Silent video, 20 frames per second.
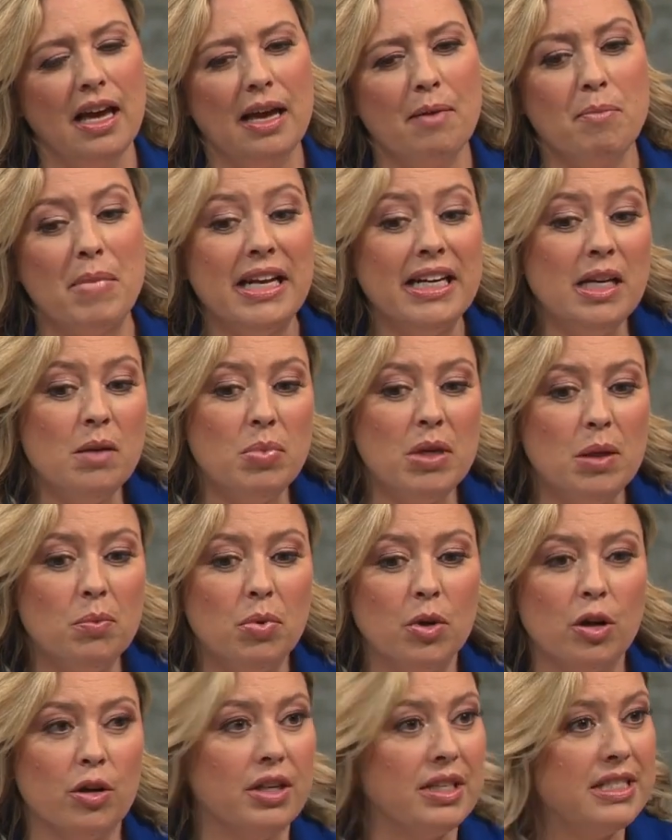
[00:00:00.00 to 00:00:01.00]
Many
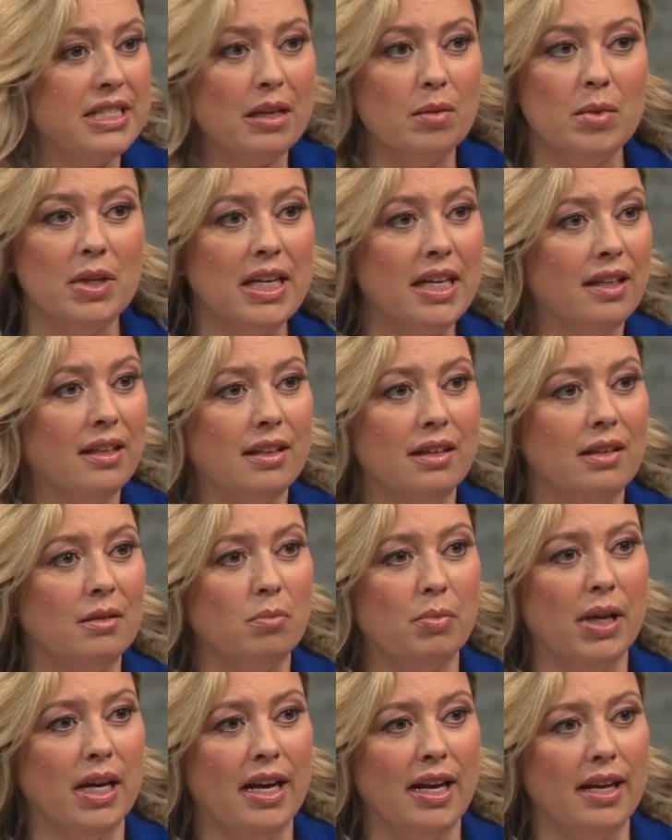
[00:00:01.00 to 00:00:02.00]
people are
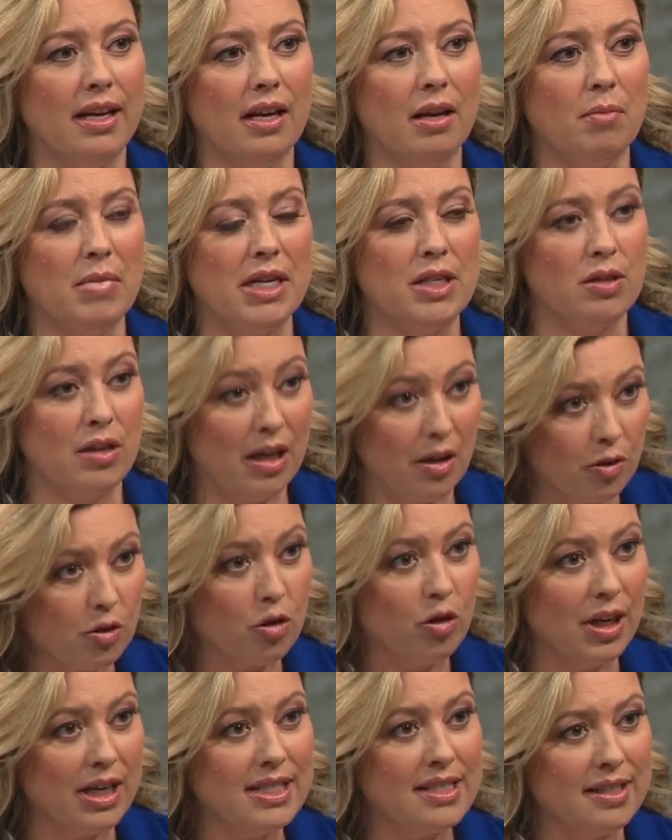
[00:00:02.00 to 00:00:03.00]
intimidated by a mental health
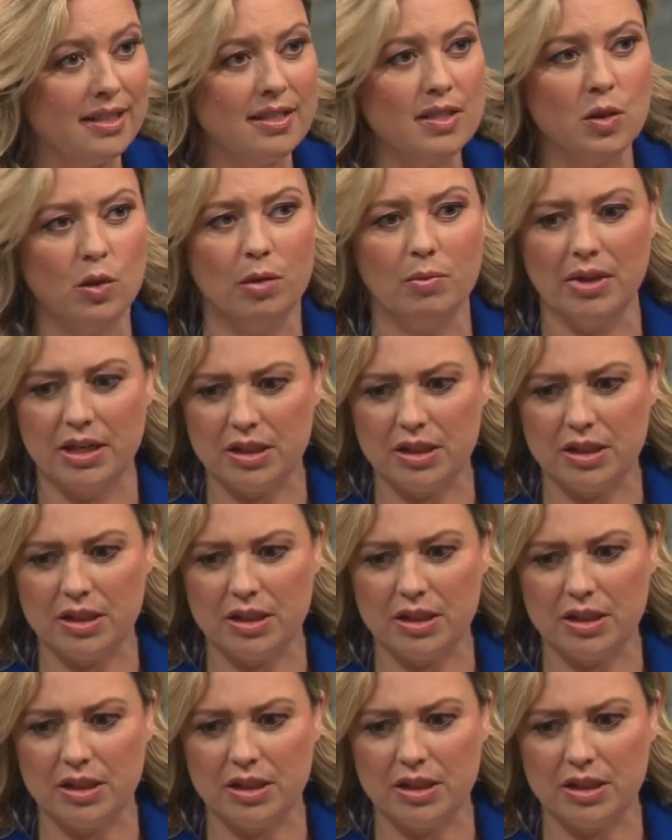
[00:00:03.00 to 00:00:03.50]
crisis or a